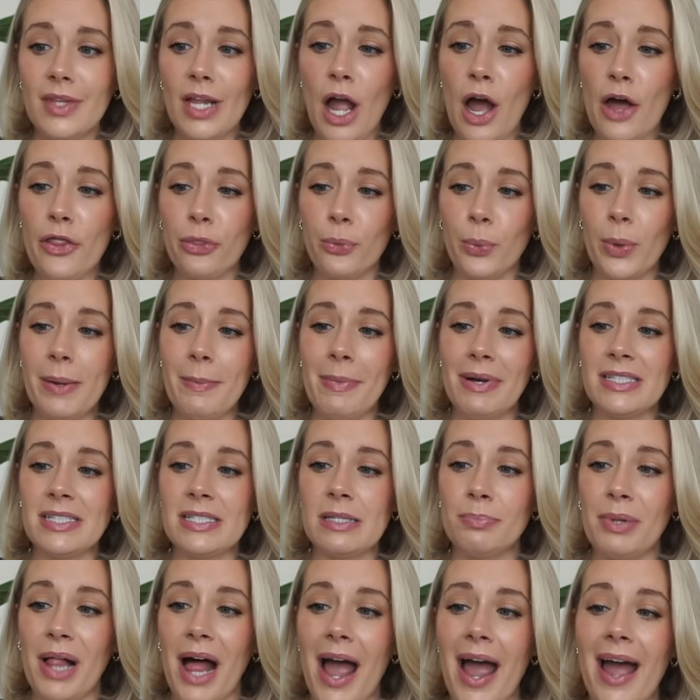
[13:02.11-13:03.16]
a three month
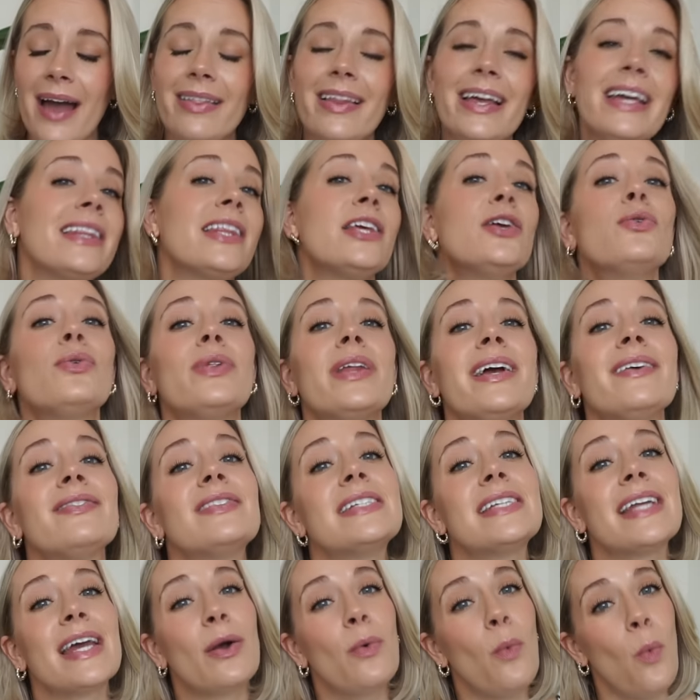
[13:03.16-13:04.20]
supply. I like that you only have
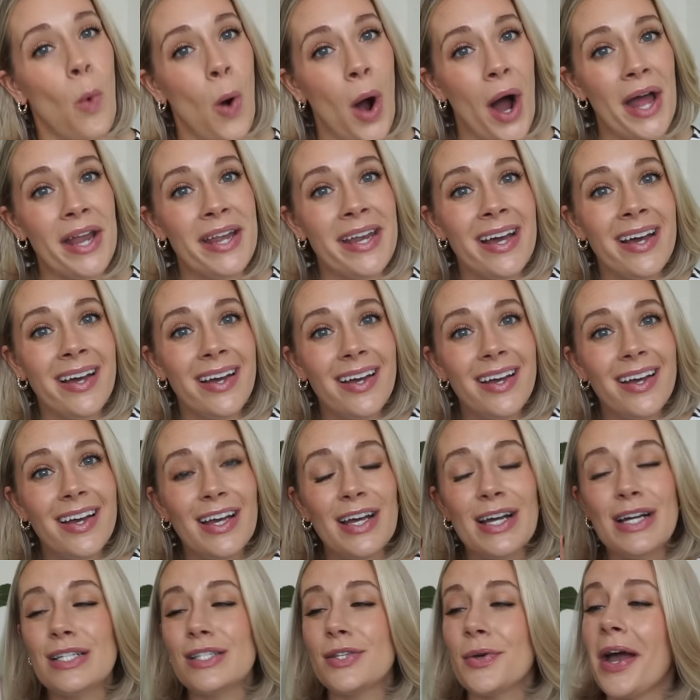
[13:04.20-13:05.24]
to take one.
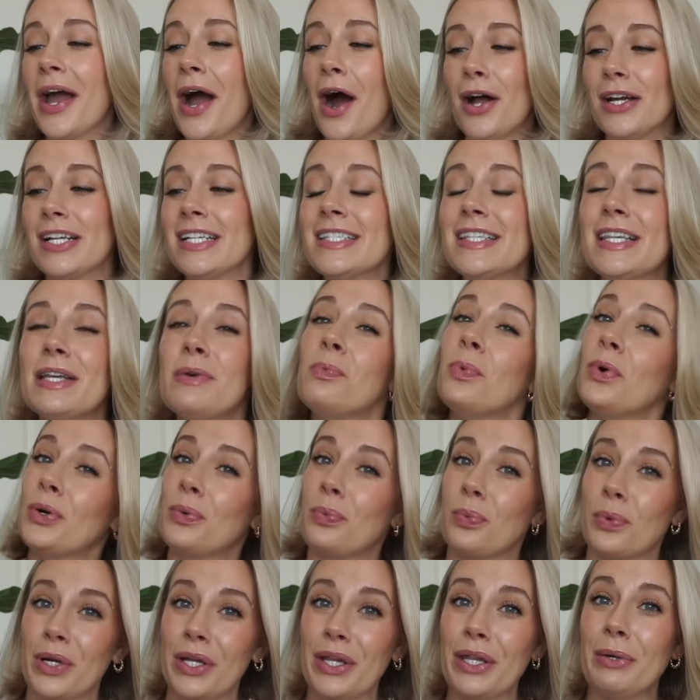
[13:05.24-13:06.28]
So I honestly
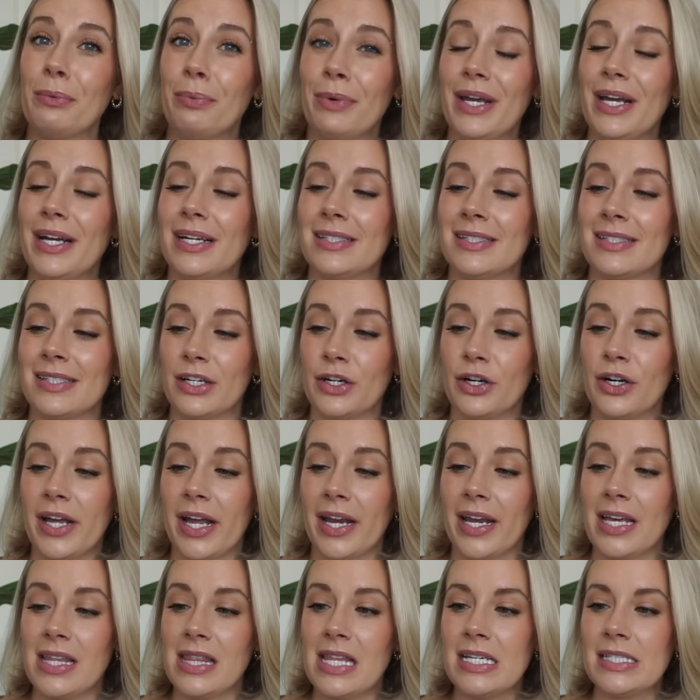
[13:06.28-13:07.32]
would really reconsider
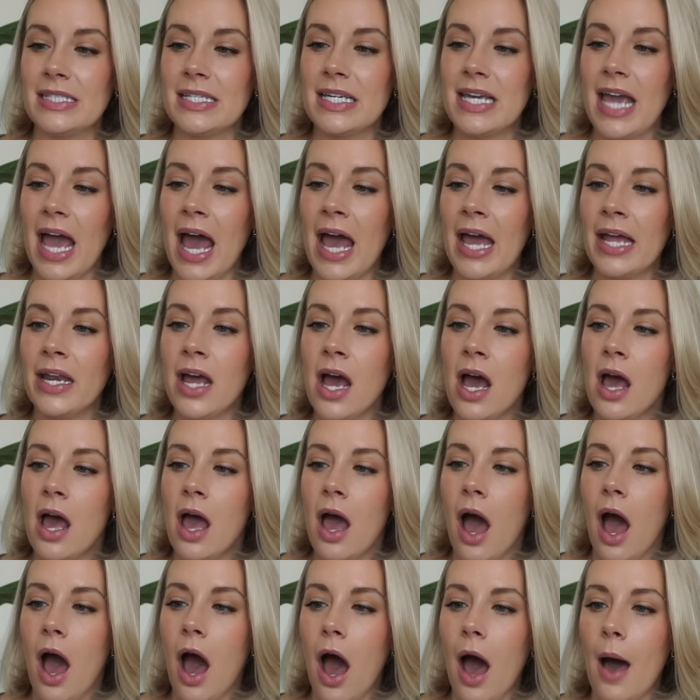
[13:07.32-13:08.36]
getting these again.
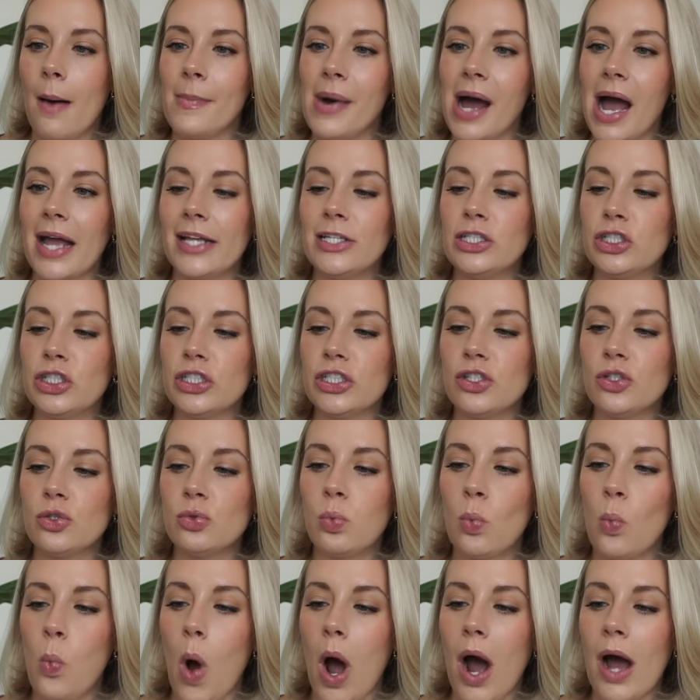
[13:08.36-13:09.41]
Um, I just
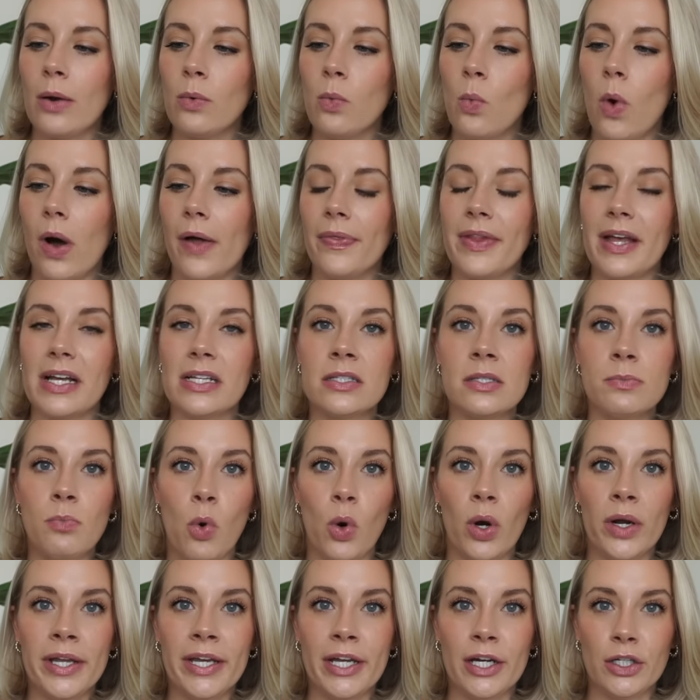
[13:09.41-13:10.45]
want one that's
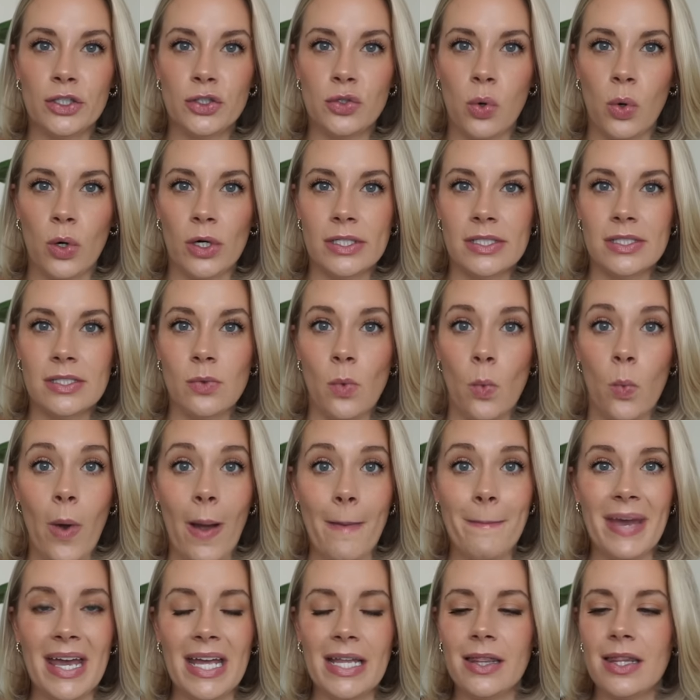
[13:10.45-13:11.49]
more geared towards
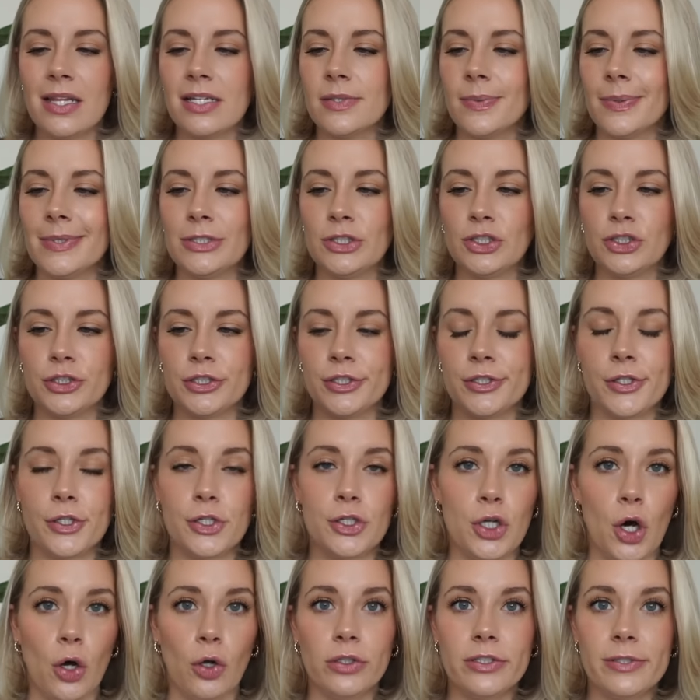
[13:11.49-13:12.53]
women. This one's just
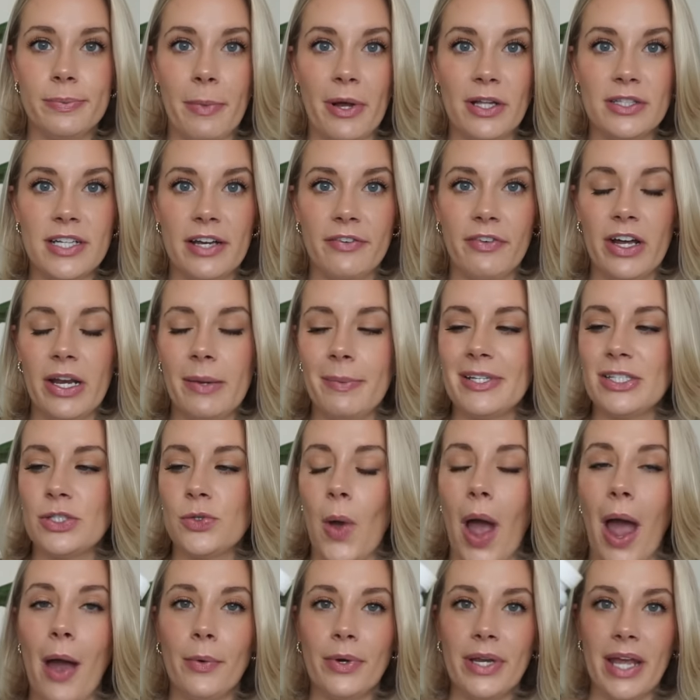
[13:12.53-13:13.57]
adult multivitamin. So
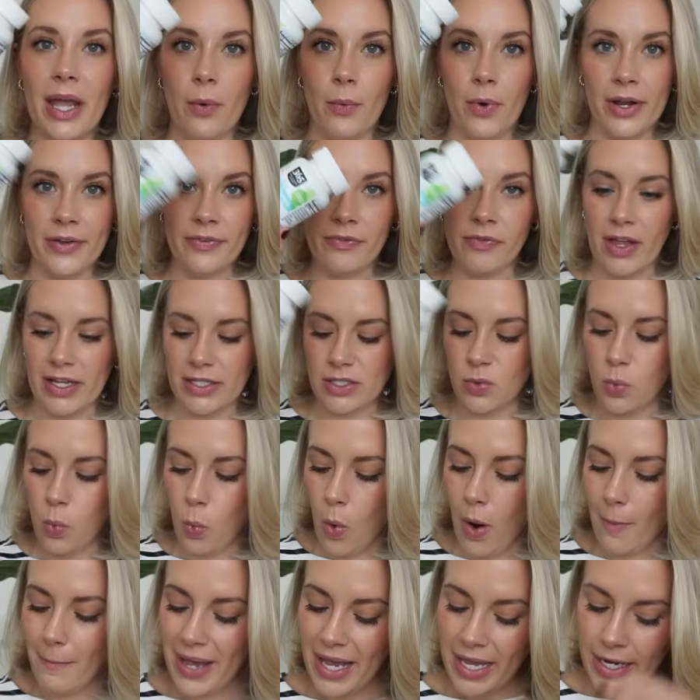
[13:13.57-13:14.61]
I would get one that's
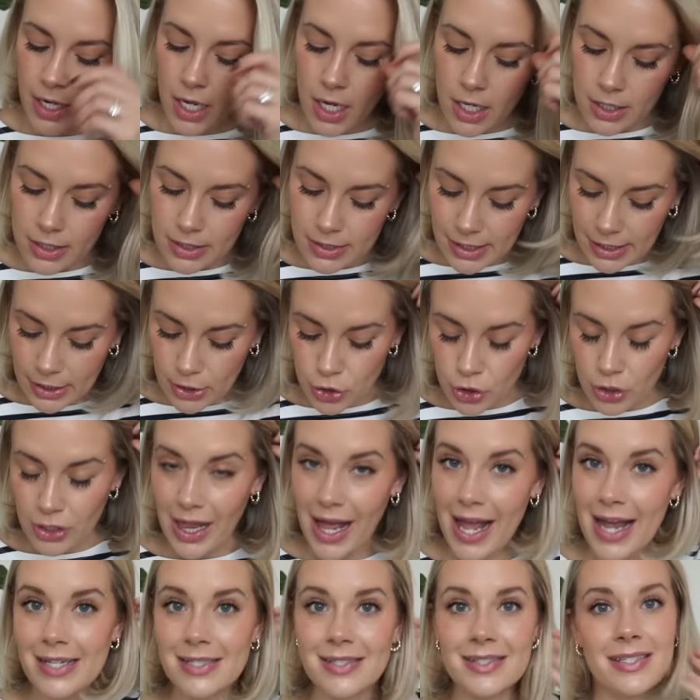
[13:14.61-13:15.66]
woman
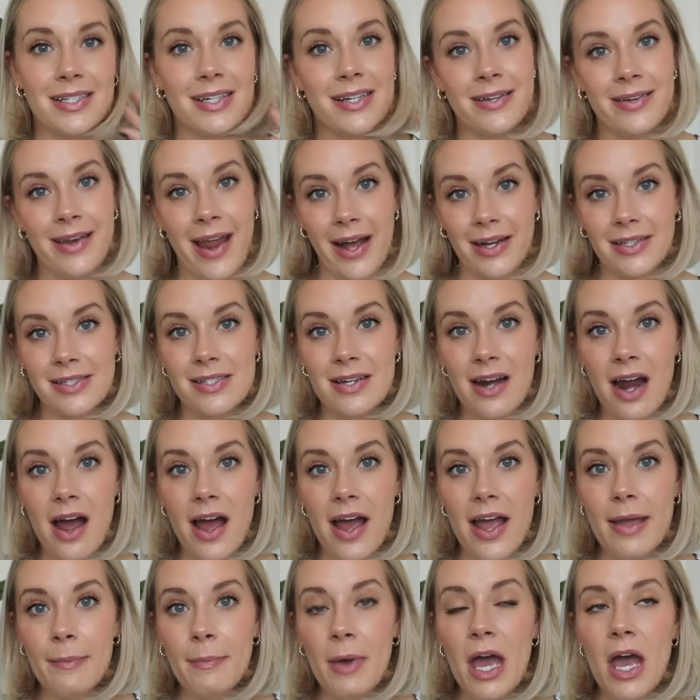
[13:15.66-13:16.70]
centralized next
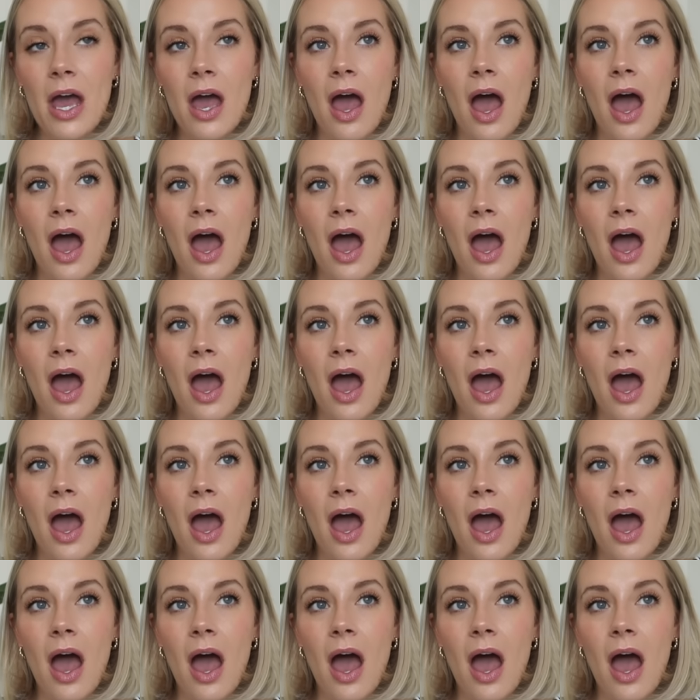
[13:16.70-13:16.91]
time. Um,